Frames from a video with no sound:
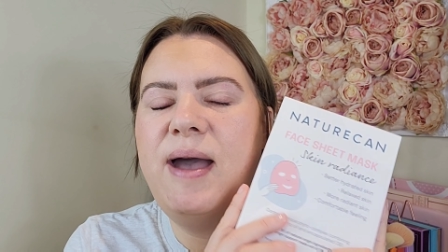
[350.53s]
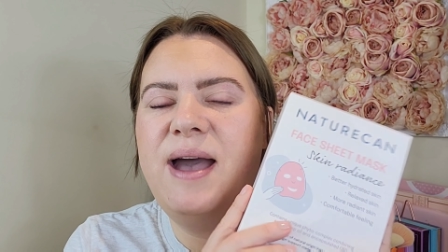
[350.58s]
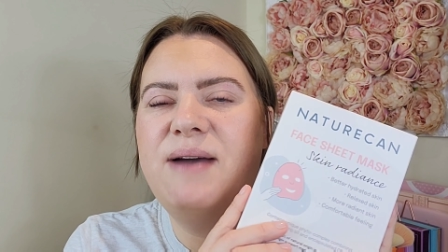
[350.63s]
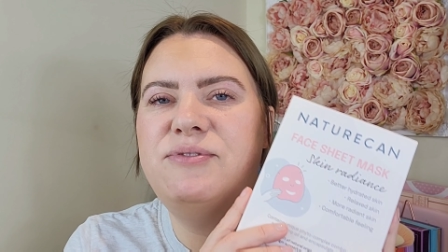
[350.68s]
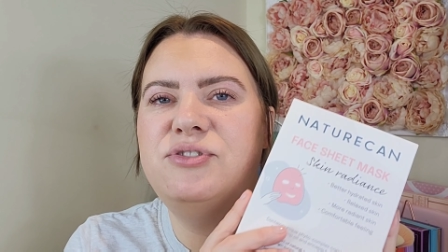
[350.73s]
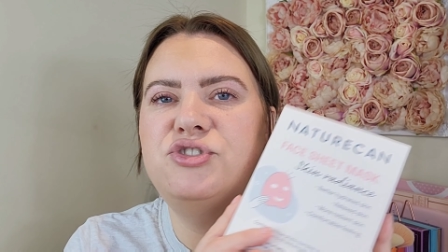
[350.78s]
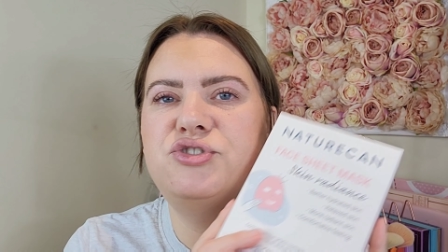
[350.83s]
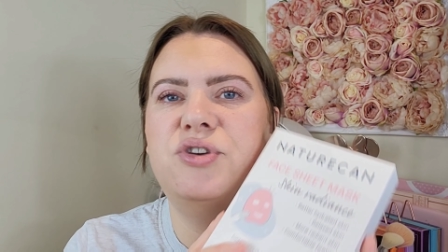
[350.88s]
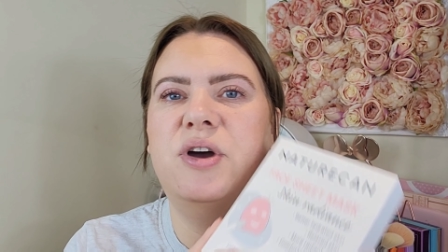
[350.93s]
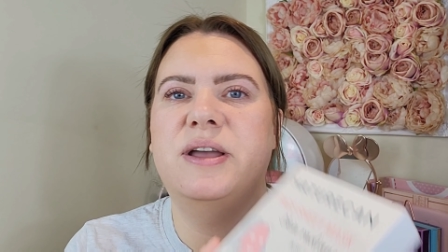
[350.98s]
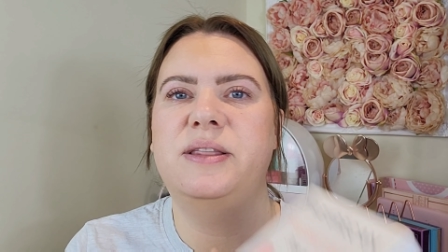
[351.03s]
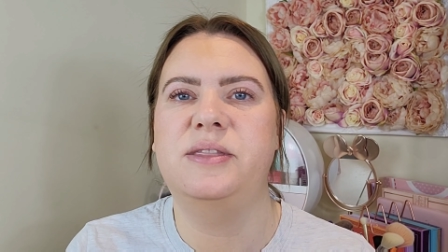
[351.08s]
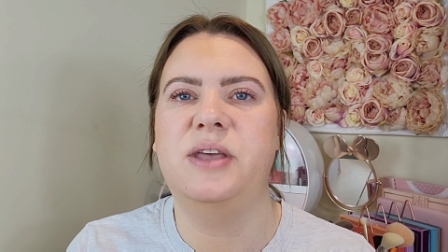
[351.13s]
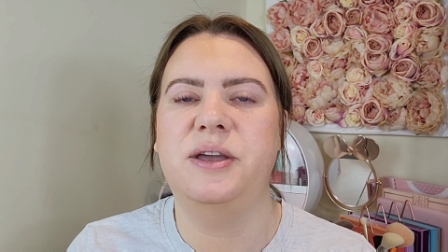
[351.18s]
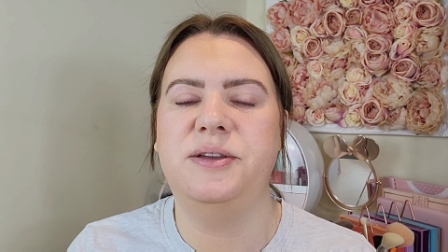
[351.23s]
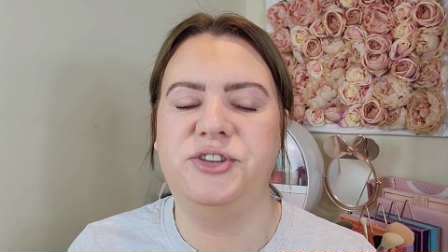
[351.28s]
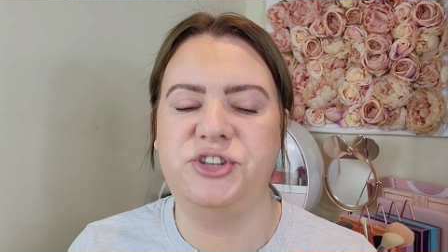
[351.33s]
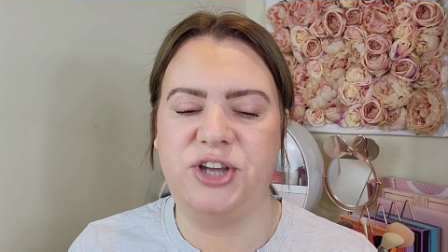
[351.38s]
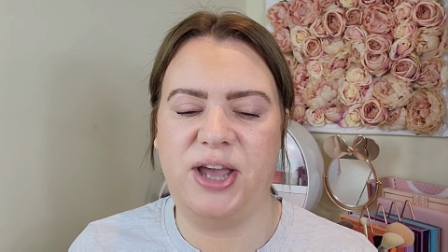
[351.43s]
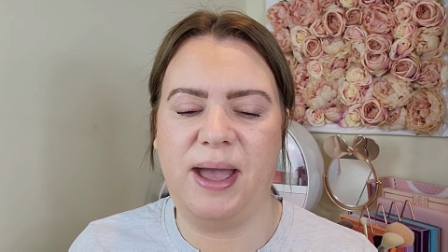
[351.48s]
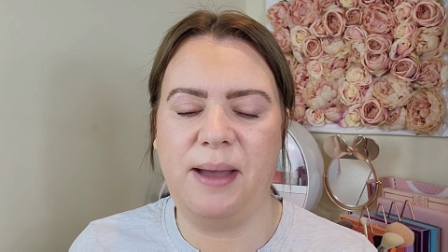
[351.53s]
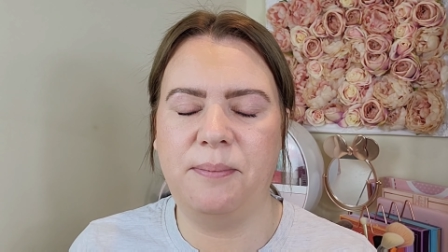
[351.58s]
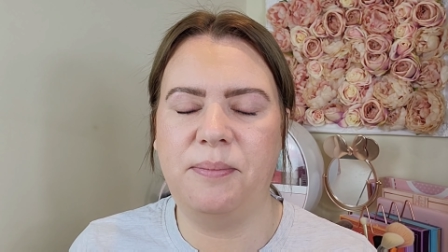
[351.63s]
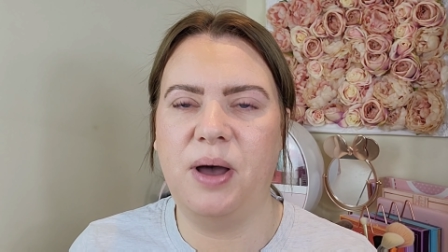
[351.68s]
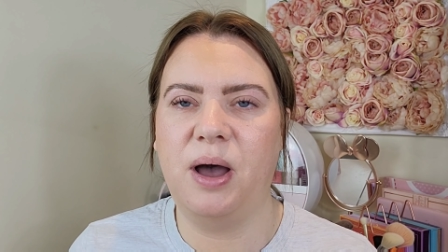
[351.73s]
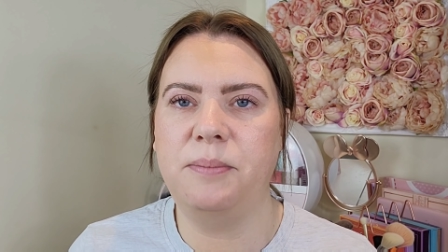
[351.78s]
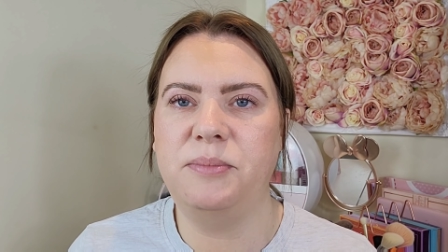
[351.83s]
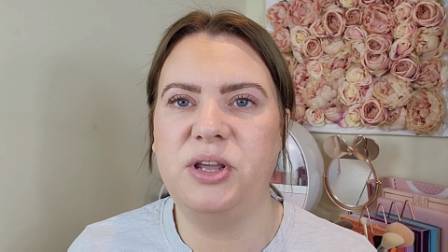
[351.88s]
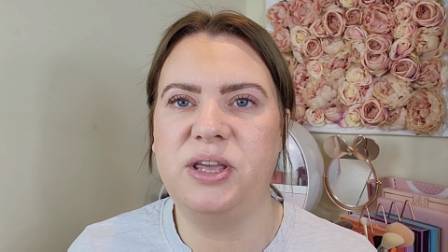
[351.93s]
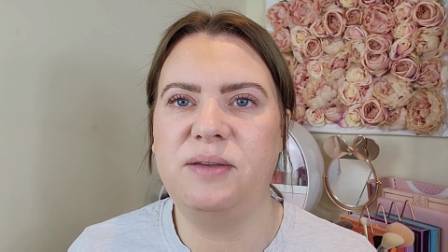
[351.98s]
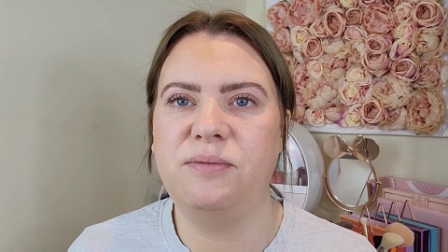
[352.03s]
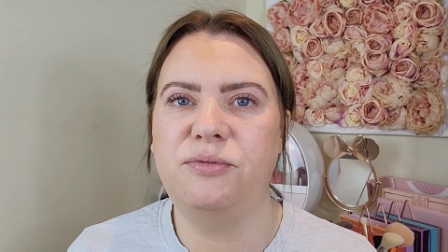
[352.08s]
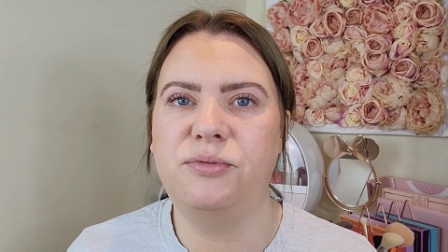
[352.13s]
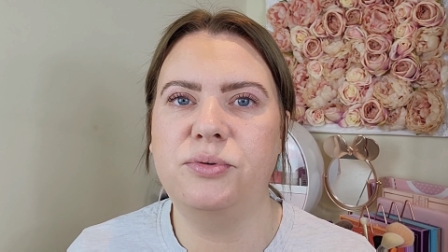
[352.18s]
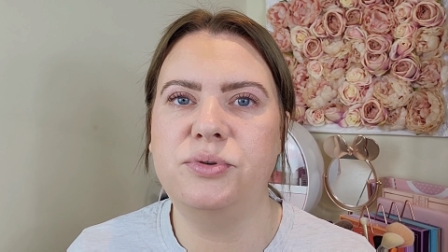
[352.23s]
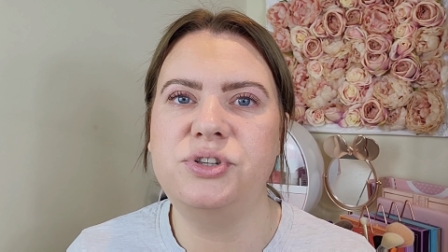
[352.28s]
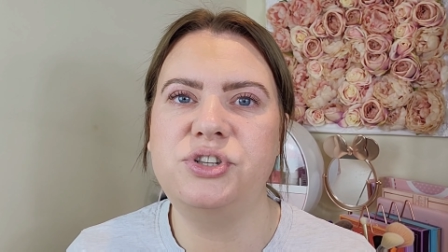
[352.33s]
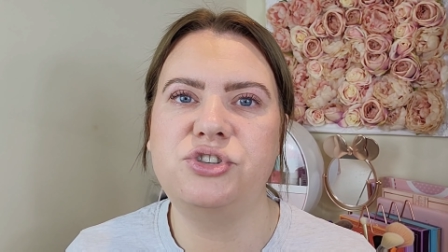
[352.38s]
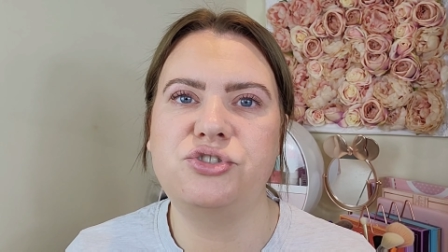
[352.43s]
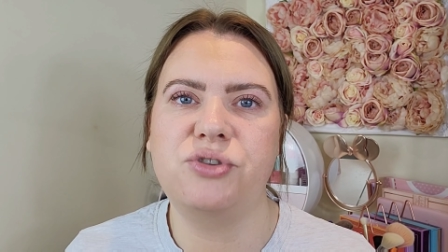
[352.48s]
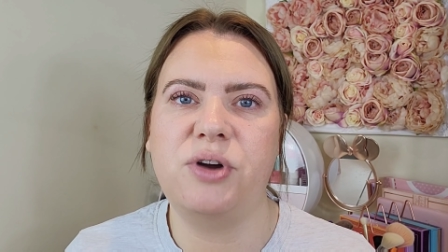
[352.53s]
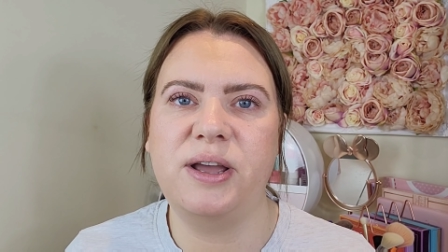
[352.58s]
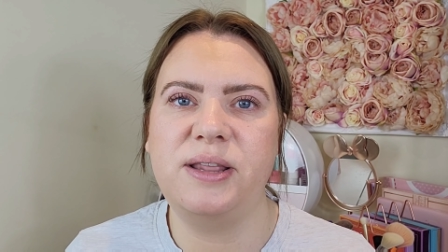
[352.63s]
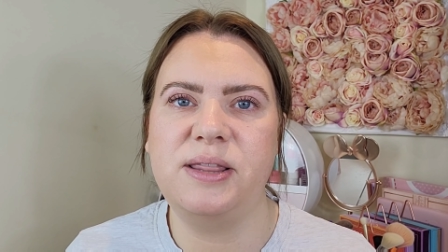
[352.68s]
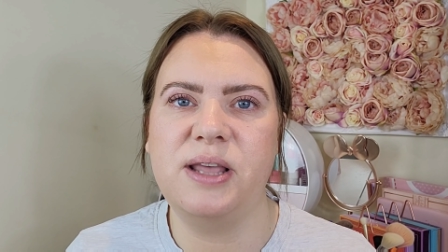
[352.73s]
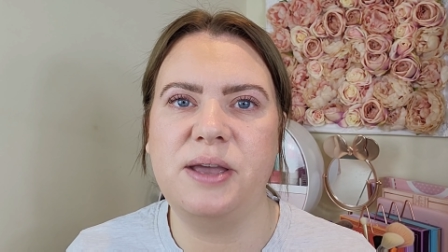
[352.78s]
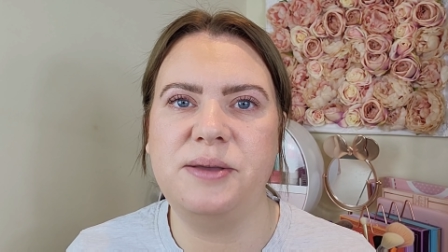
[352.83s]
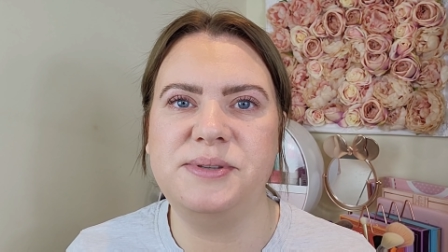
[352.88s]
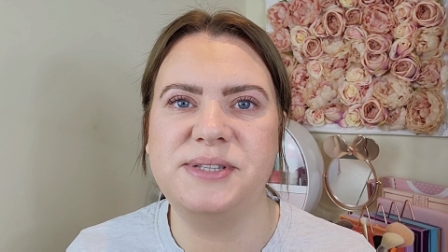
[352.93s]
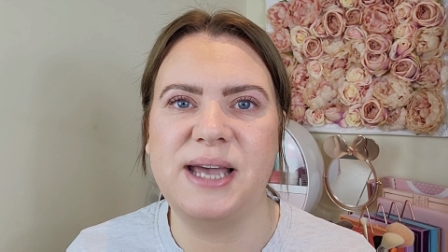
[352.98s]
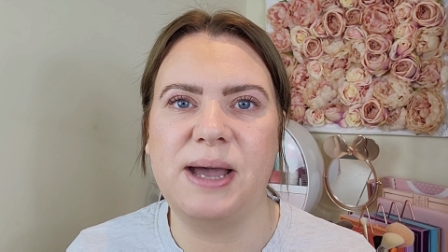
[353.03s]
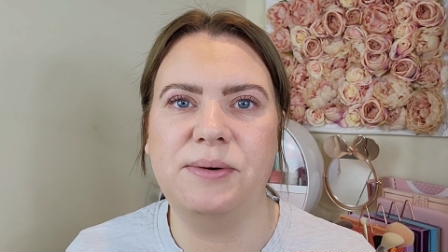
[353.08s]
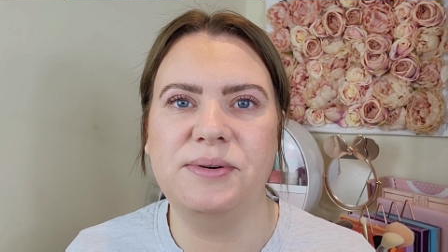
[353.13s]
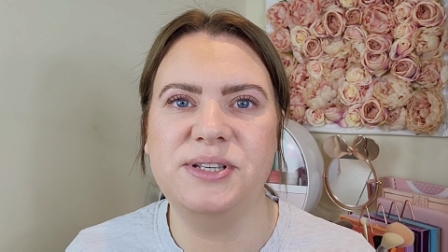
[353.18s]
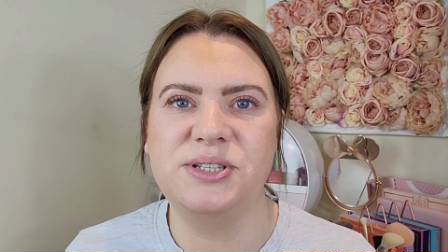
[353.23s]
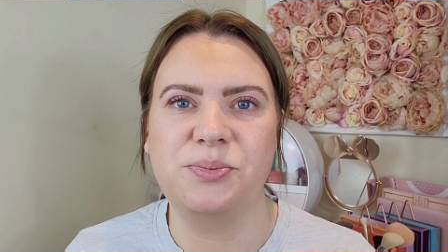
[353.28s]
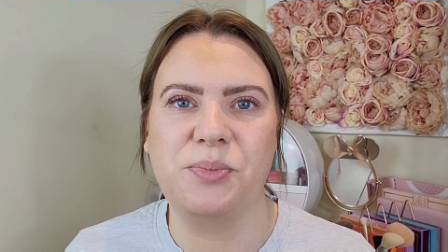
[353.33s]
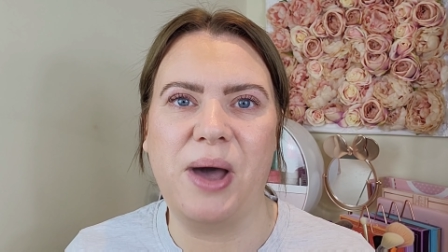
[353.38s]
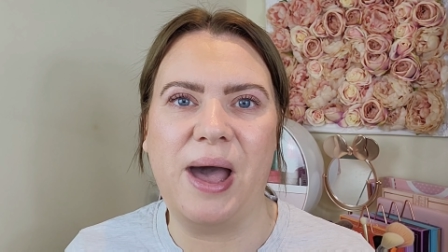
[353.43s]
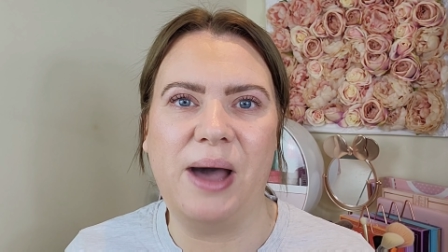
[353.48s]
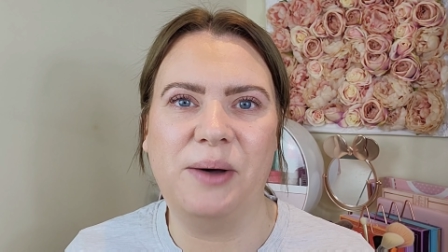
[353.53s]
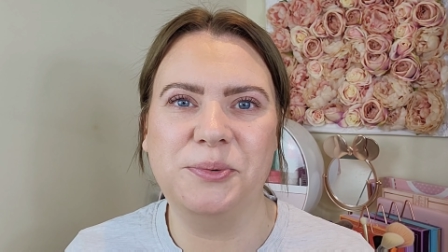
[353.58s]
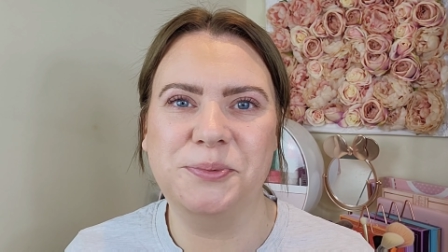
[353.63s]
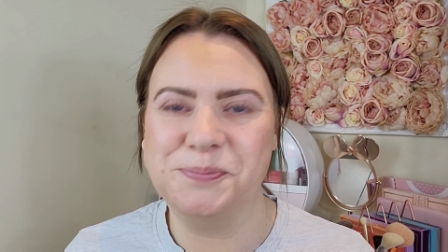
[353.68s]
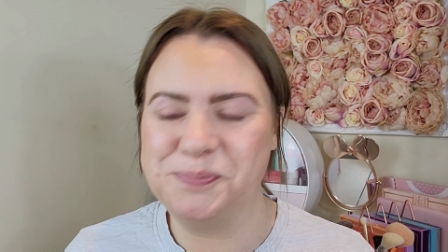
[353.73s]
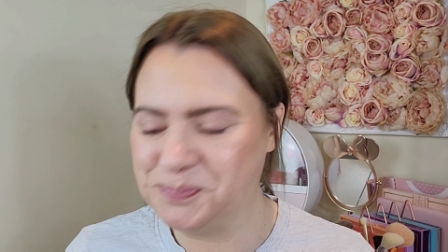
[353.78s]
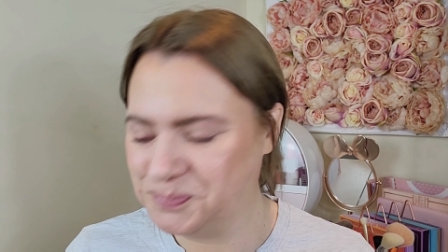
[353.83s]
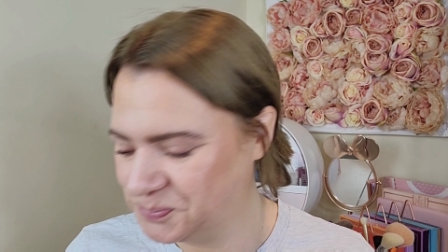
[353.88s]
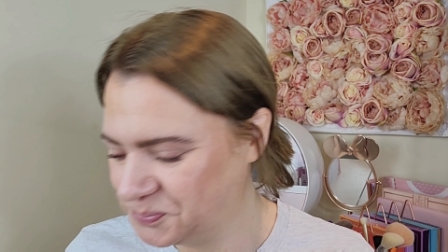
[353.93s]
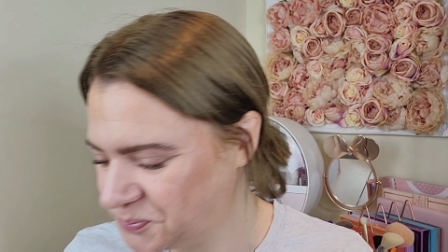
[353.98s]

I haven't tried those yet, but I'm looking forward to trying those out as well.